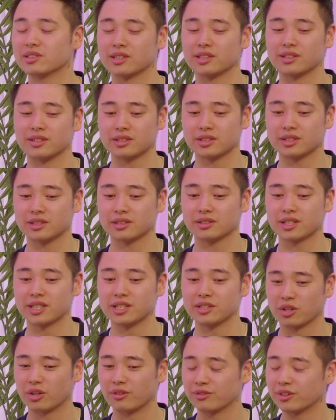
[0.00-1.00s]
and
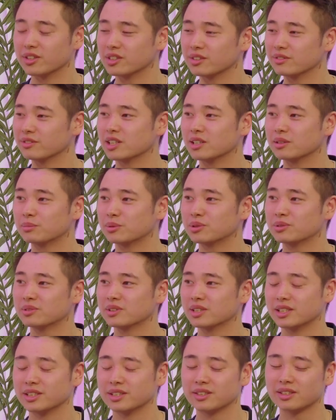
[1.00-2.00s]
he's got funds available.
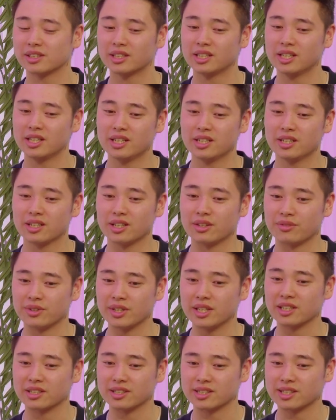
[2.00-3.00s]
And if
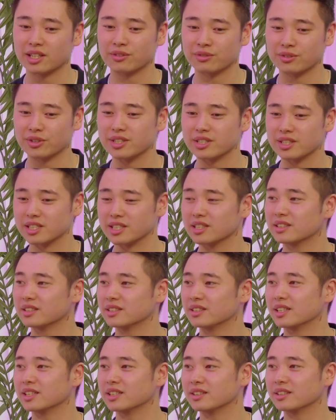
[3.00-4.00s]
he can self fund it,
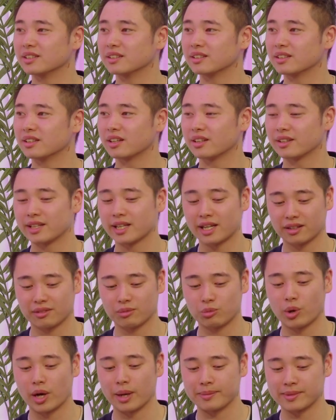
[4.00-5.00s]
then that
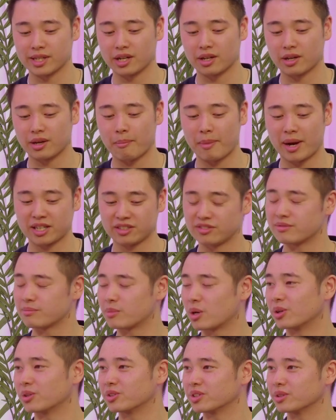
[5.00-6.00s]
wipes out a massive
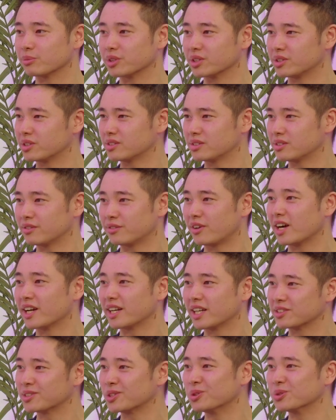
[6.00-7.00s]
margin, which is the
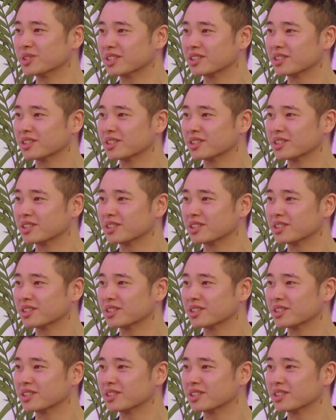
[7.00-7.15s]
finance holding